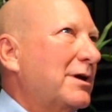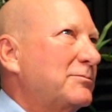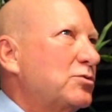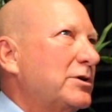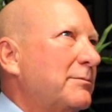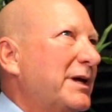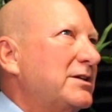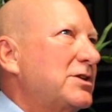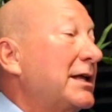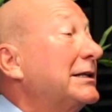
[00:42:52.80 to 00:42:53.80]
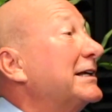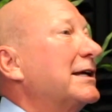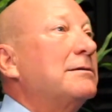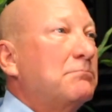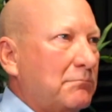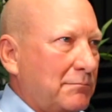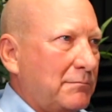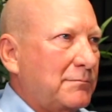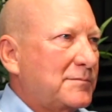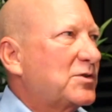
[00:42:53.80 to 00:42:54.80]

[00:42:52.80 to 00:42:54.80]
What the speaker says: Twitter page, and LinkedIn. So